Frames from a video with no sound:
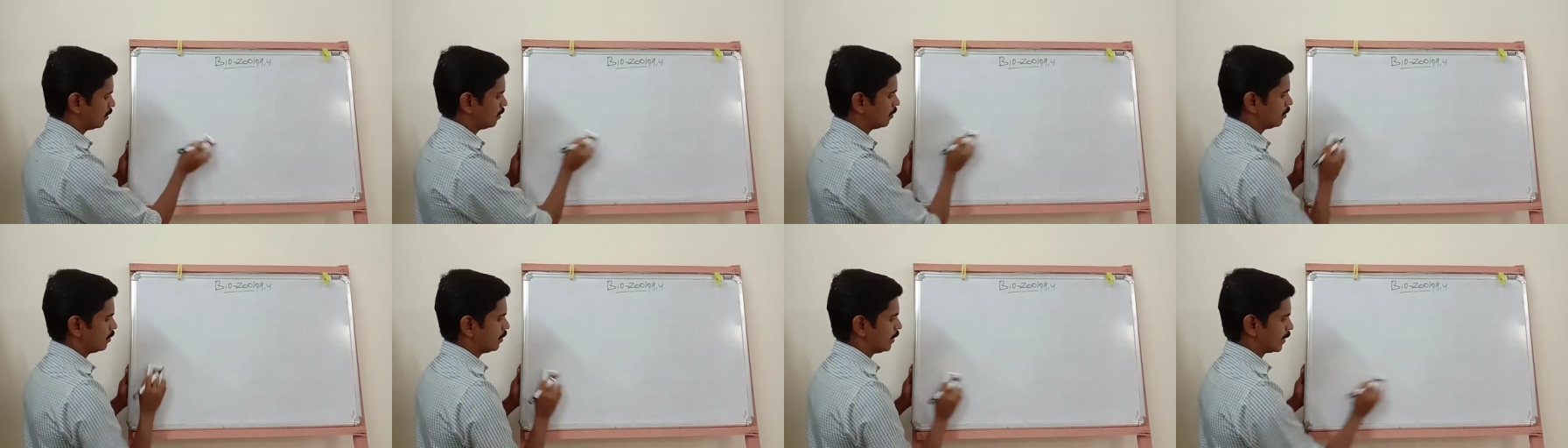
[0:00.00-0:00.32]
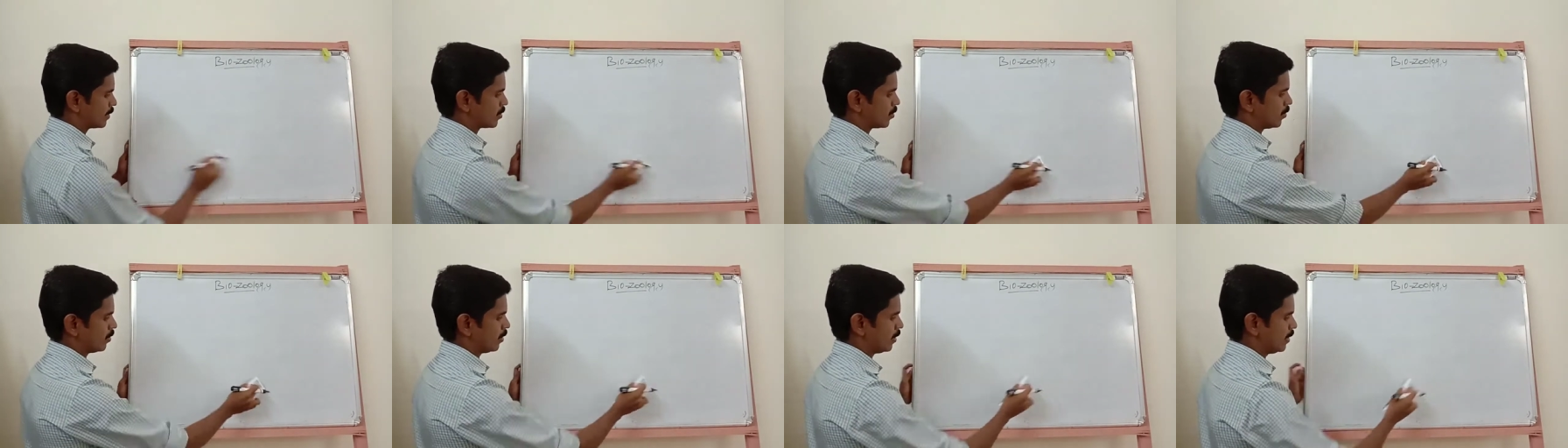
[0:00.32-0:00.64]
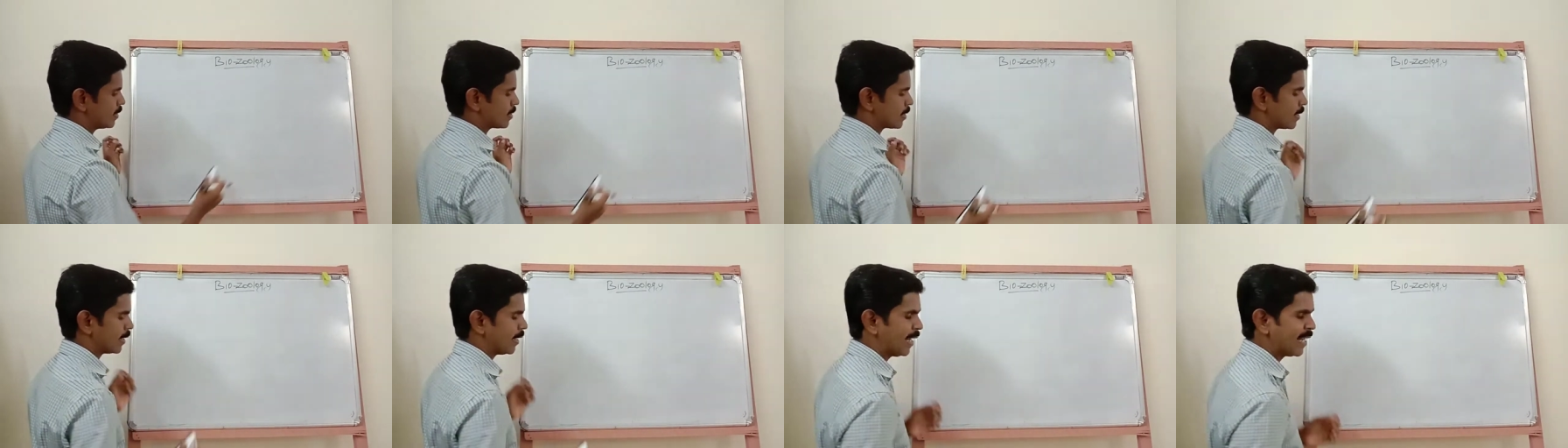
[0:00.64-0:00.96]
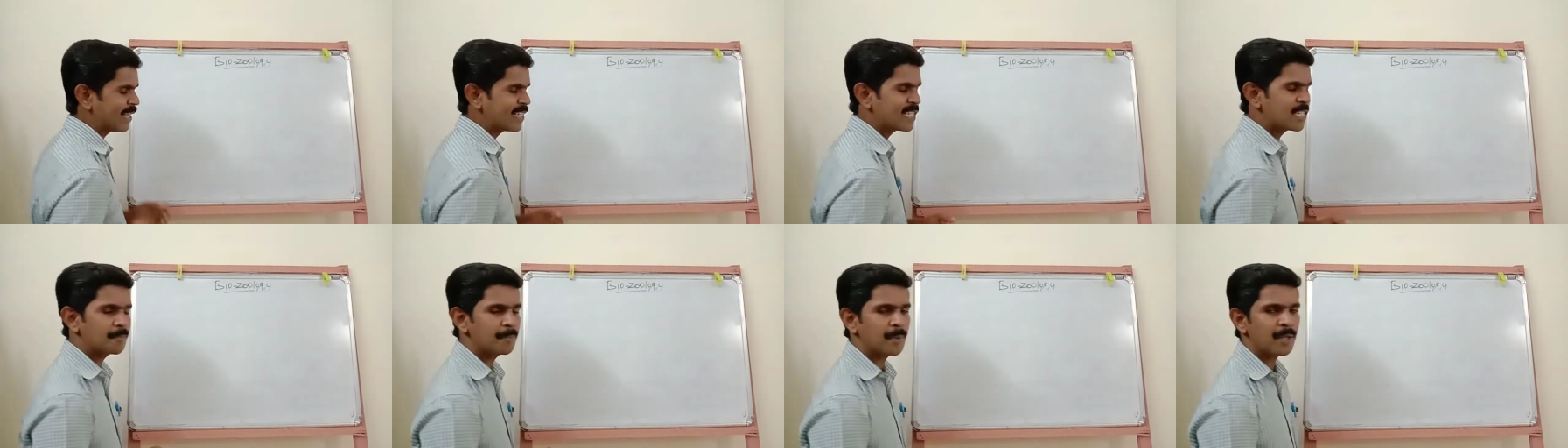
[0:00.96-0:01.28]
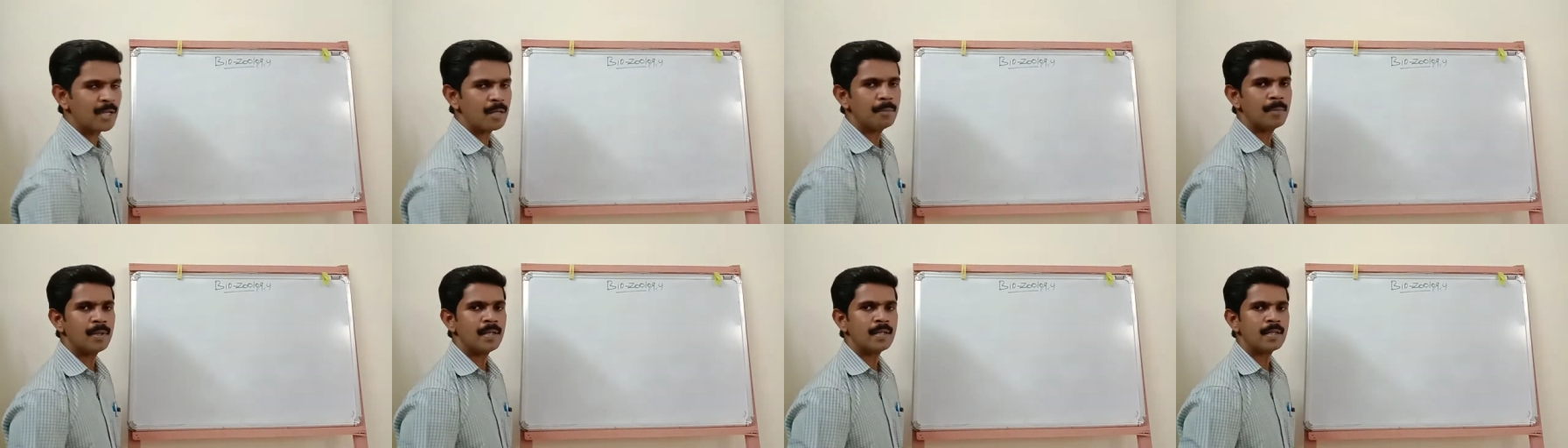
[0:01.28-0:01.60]
next one is
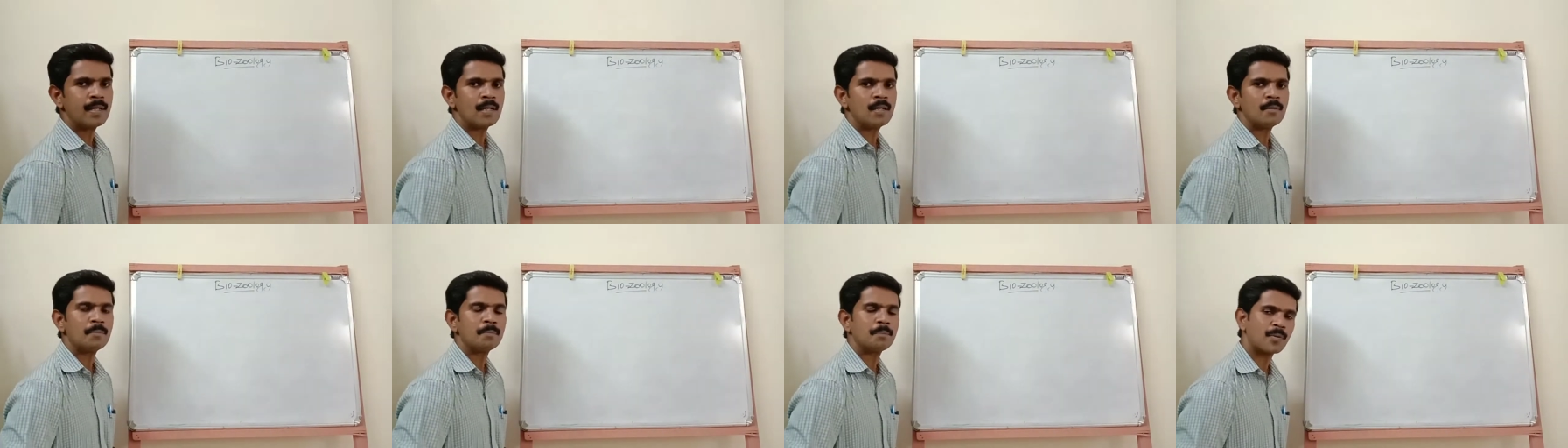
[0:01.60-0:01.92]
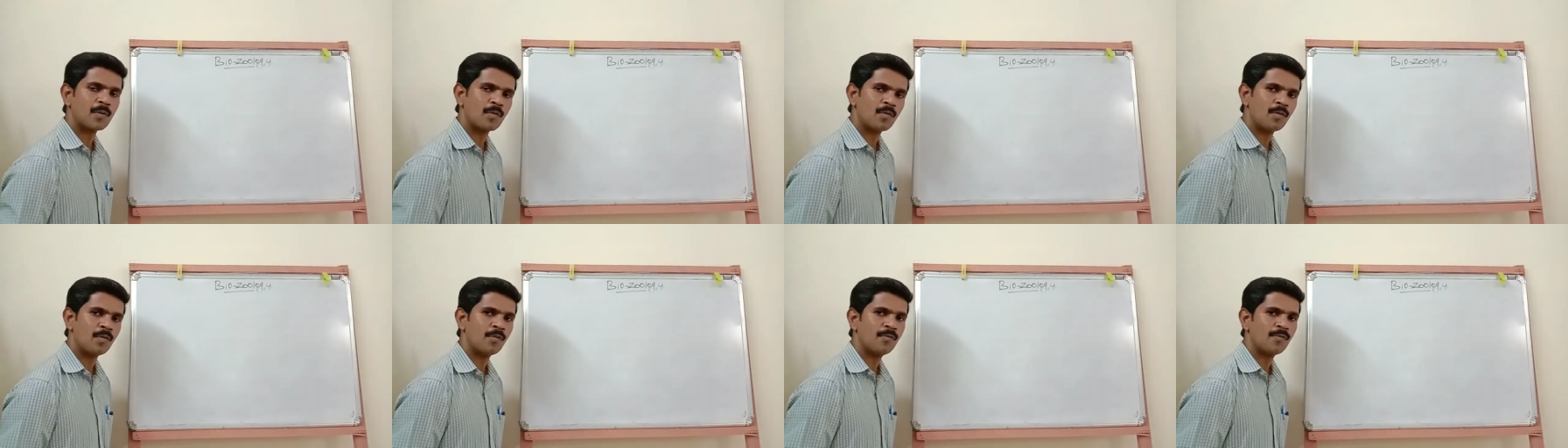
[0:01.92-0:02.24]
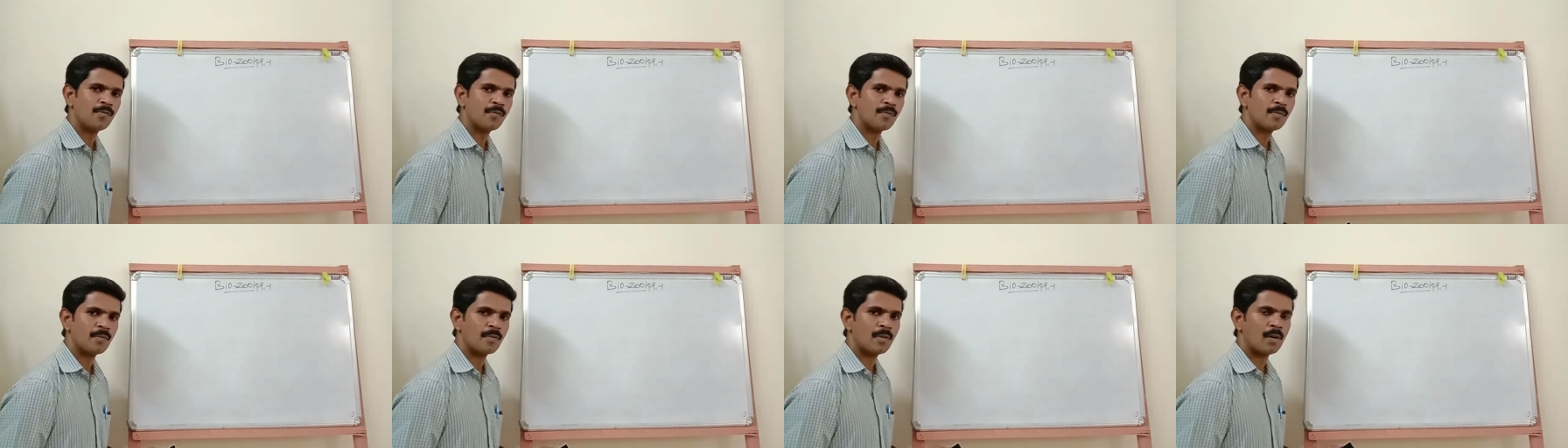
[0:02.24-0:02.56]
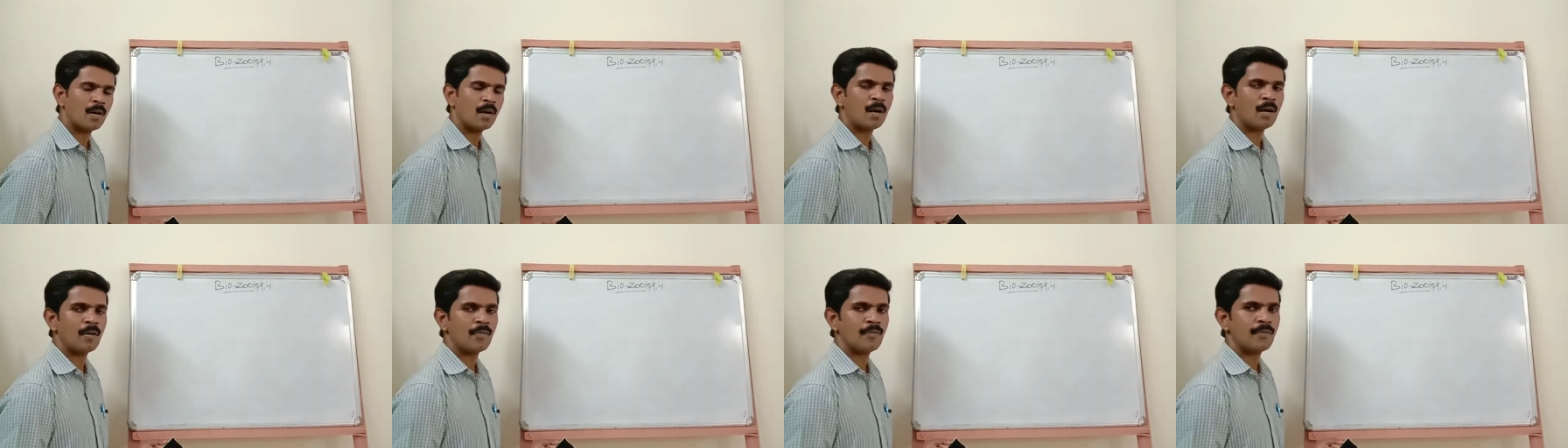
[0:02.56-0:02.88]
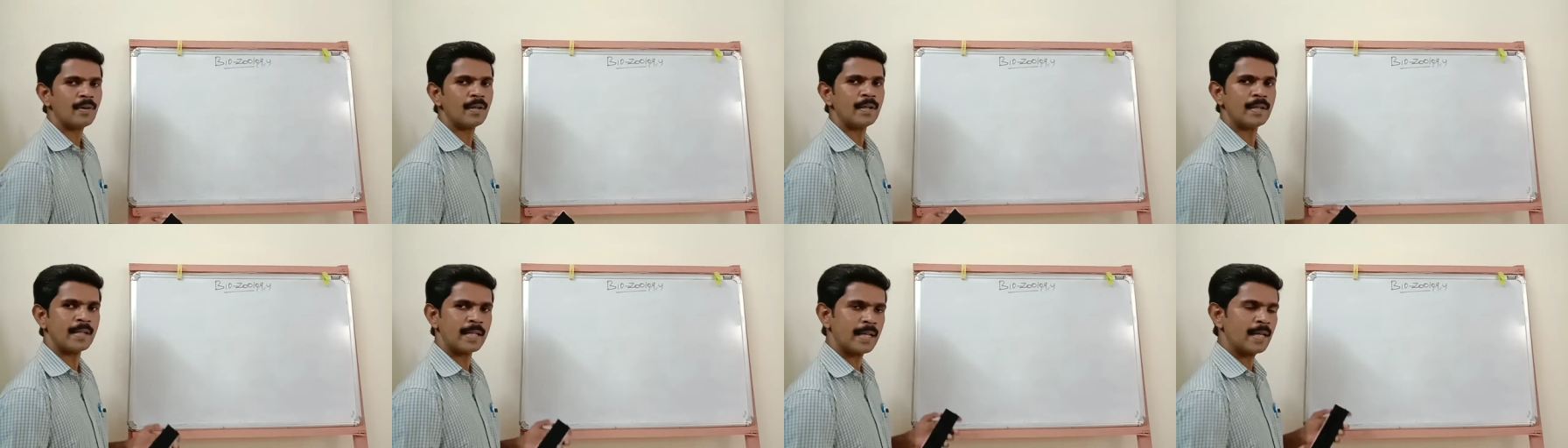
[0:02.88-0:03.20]
experimental proof
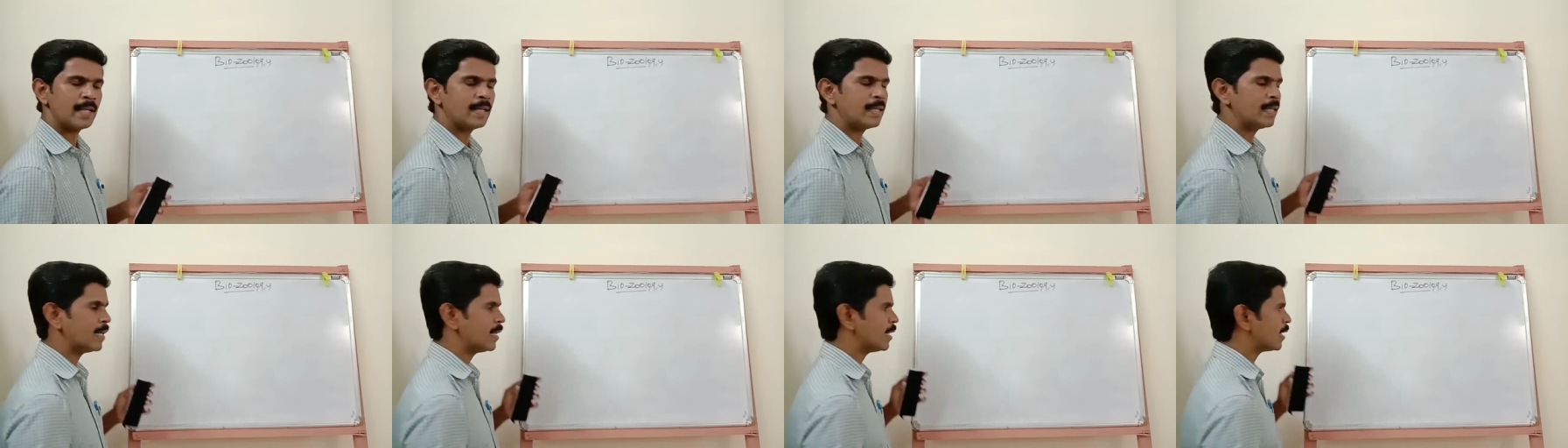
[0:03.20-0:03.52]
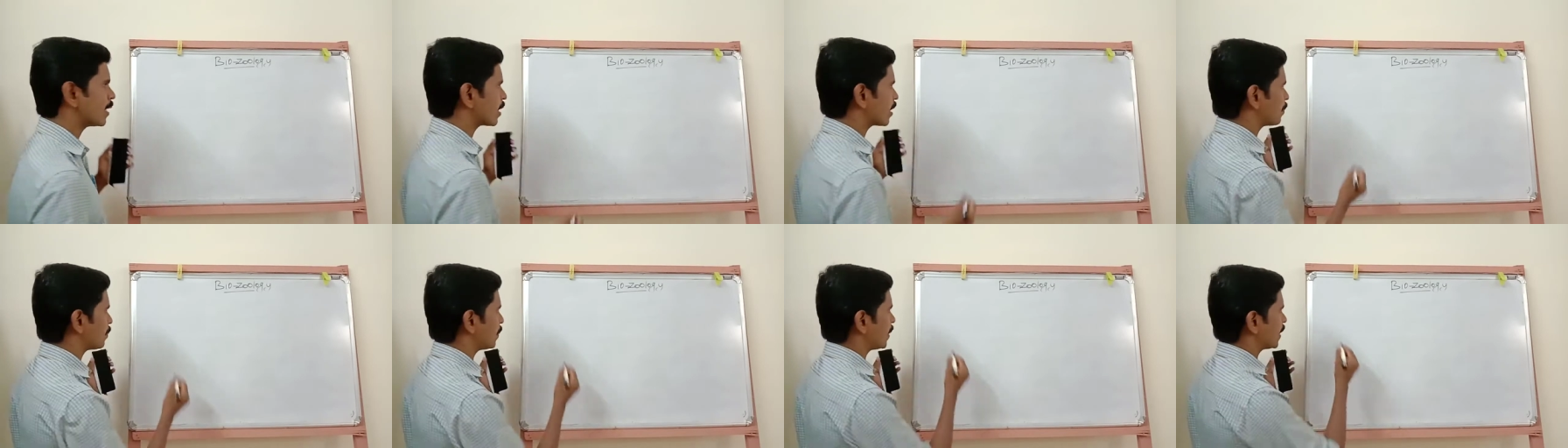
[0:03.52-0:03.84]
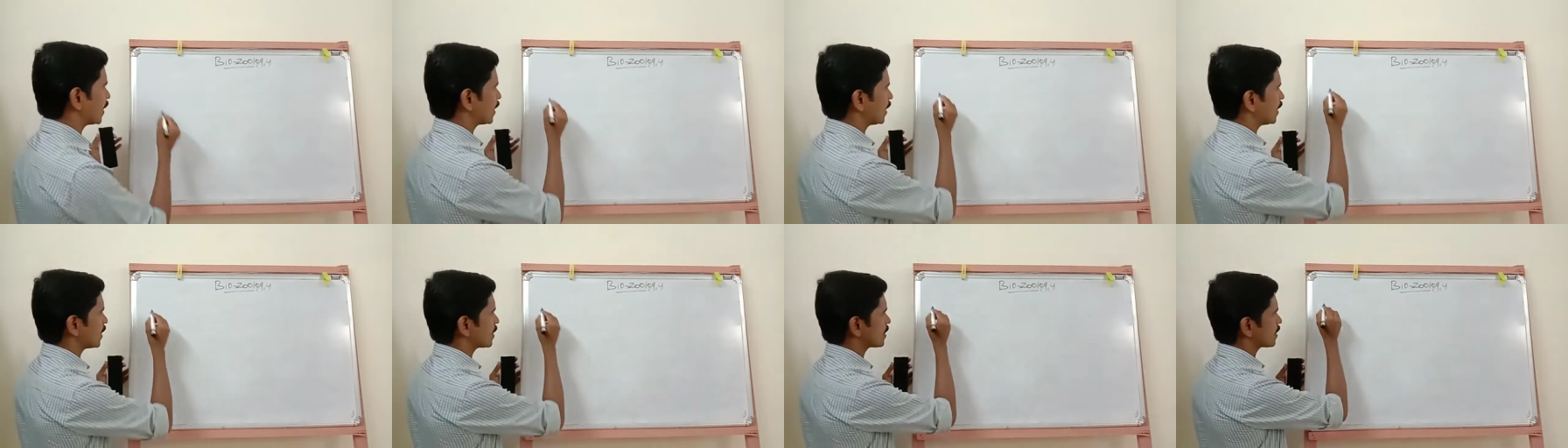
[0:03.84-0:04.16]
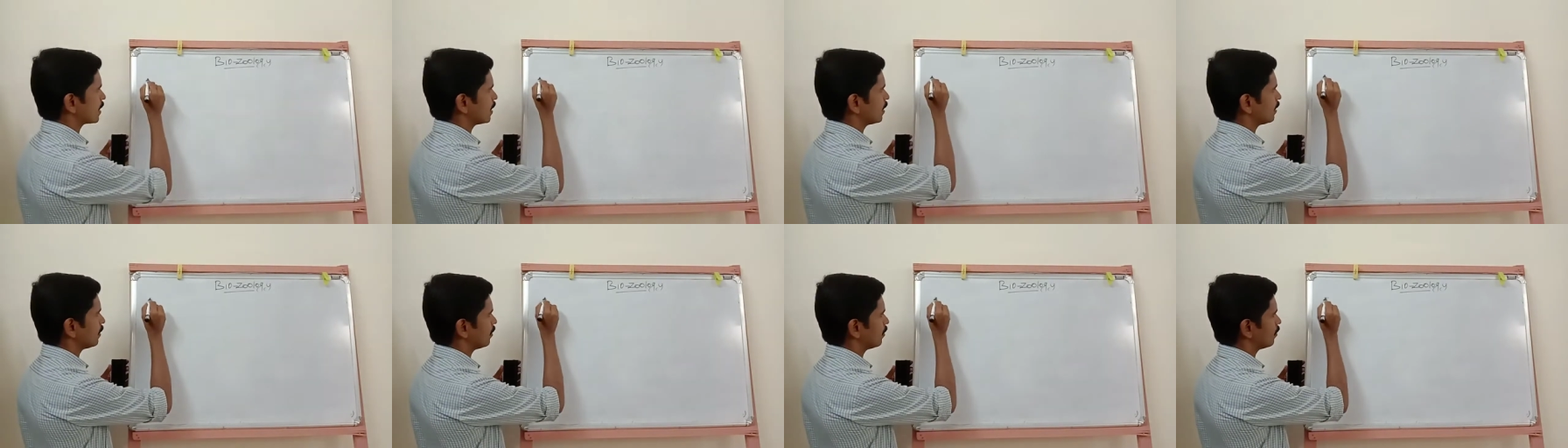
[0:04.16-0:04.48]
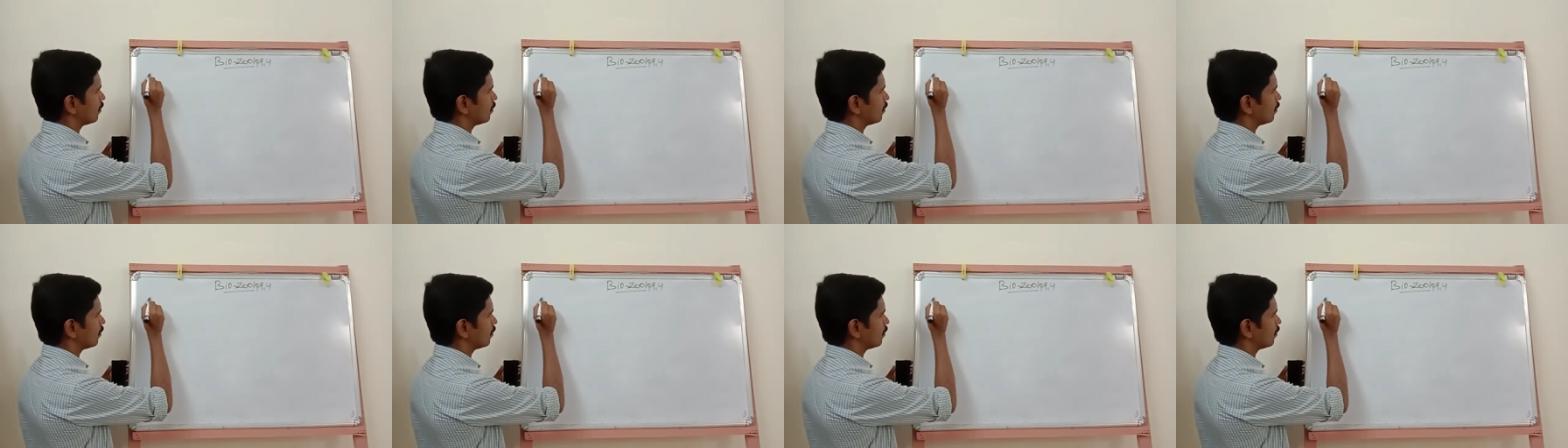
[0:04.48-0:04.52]
of DNA replication.